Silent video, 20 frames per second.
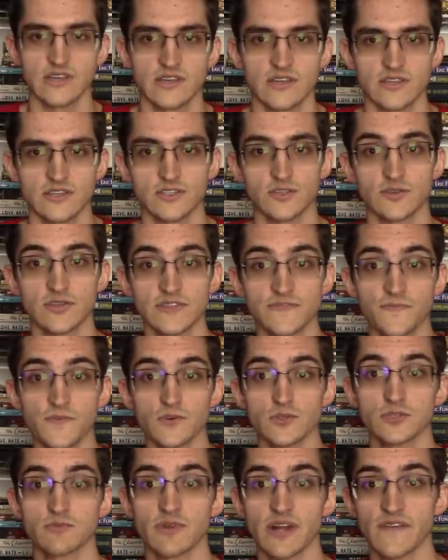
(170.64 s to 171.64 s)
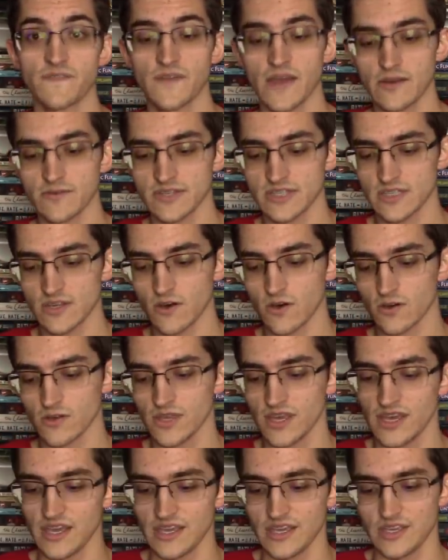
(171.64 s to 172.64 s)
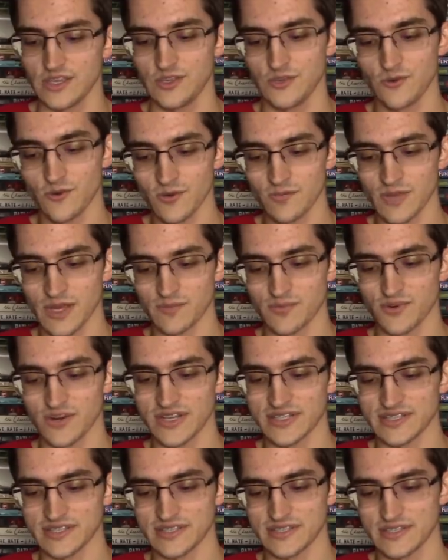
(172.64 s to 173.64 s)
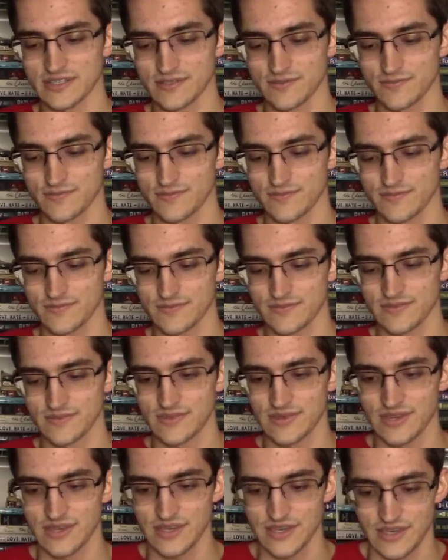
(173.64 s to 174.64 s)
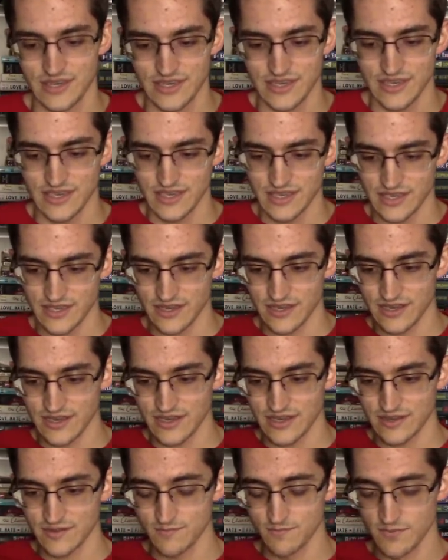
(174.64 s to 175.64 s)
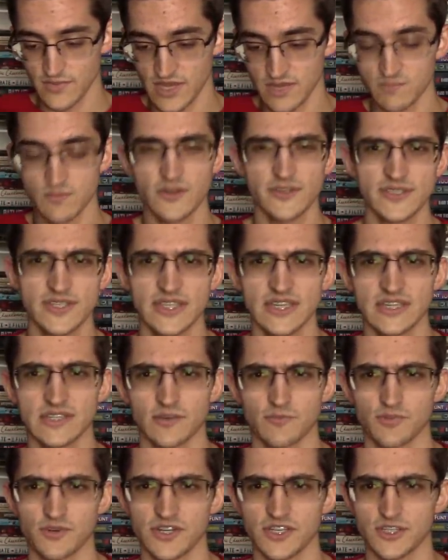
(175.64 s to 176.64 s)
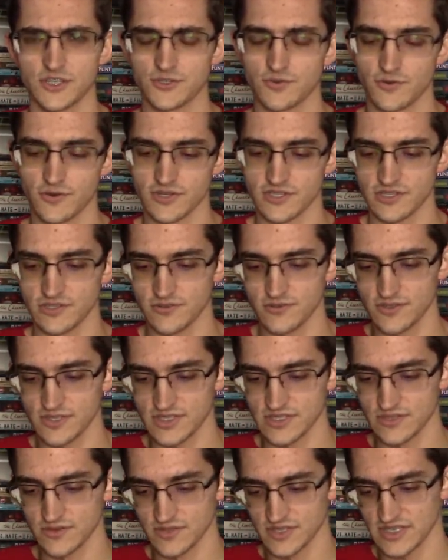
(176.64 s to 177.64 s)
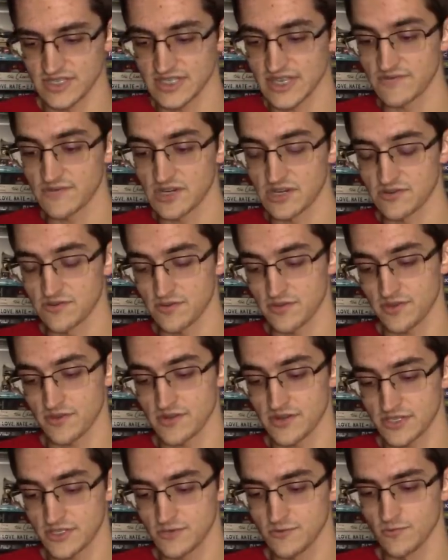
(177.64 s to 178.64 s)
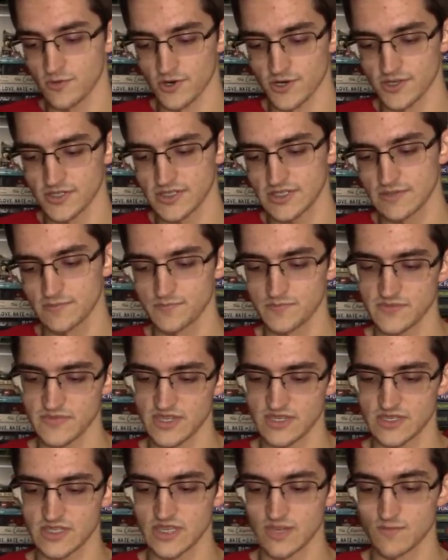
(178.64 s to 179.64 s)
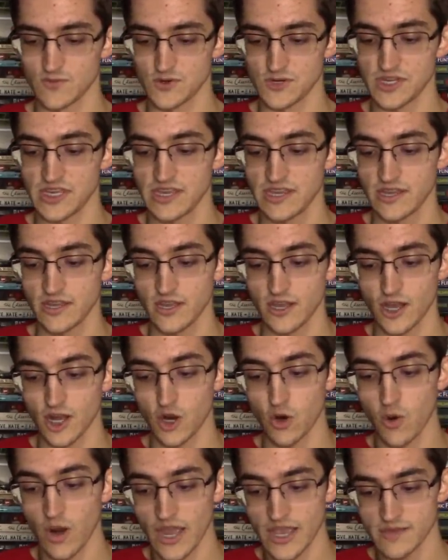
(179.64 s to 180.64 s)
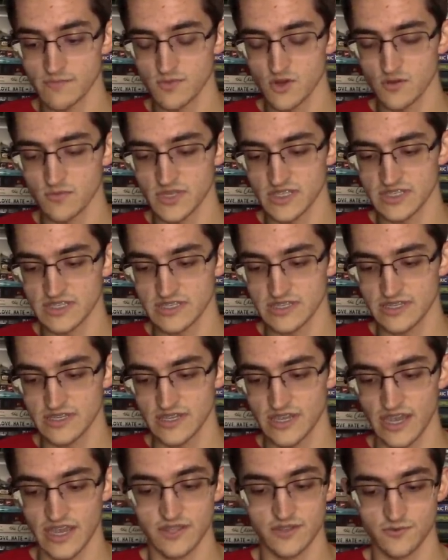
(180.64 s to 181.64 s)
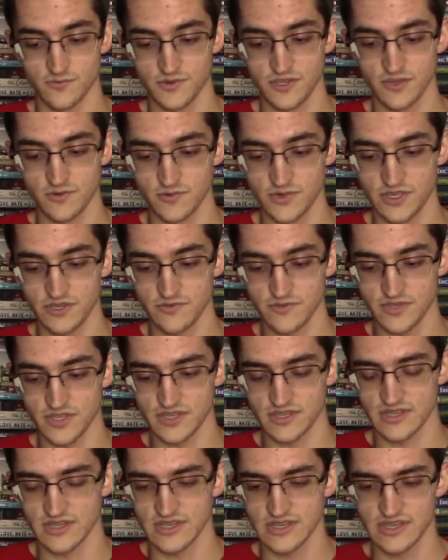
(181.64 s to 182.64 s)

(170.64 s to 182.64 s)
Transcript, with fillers: So this first one I found is called You're My Present. Uh, and most of these are pretty short too. This is only 732 words. Summary. A quiet moment. And the real reunion.